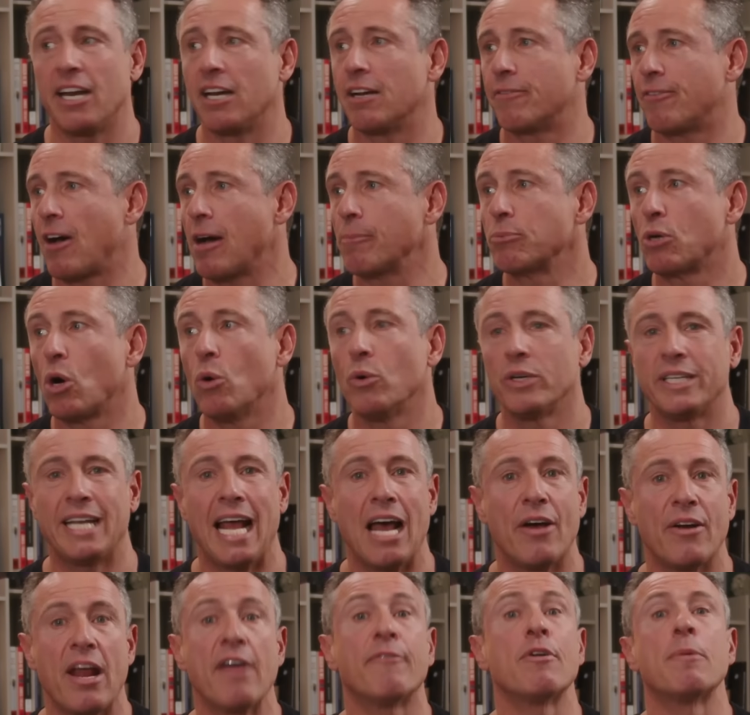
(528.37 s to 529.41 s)
If I'm going
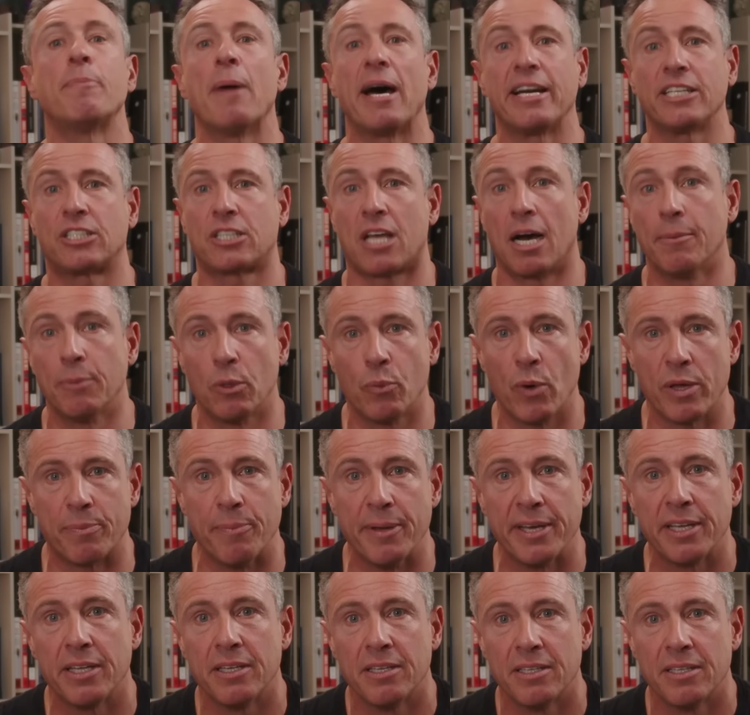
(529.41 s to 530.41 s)
down, everybody's coming with me.